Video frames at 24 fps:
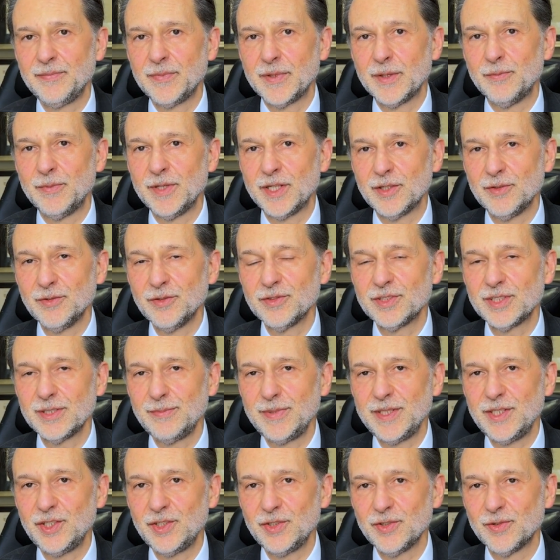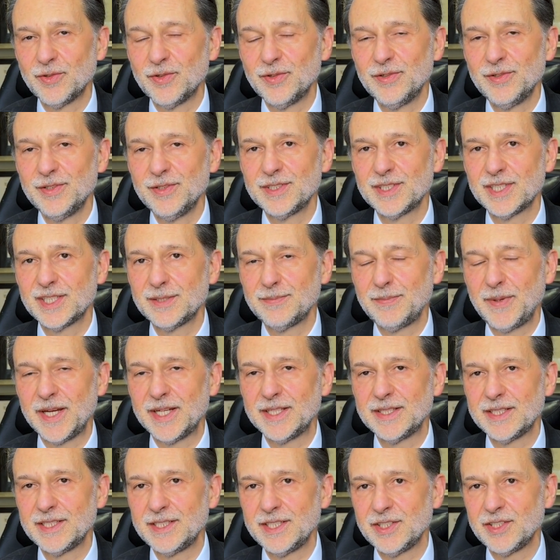We can also be sure to spare
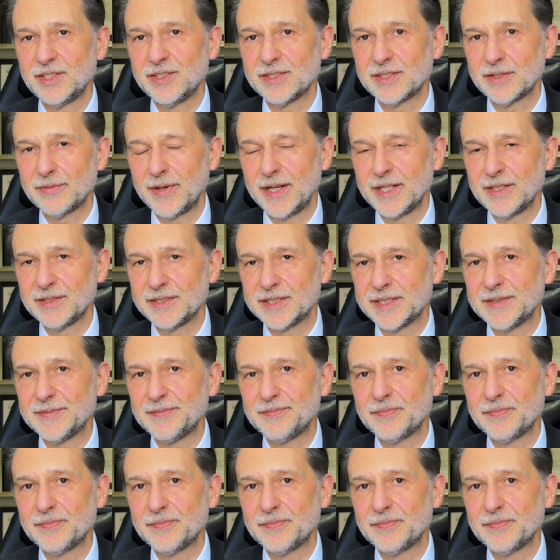the tissues around it.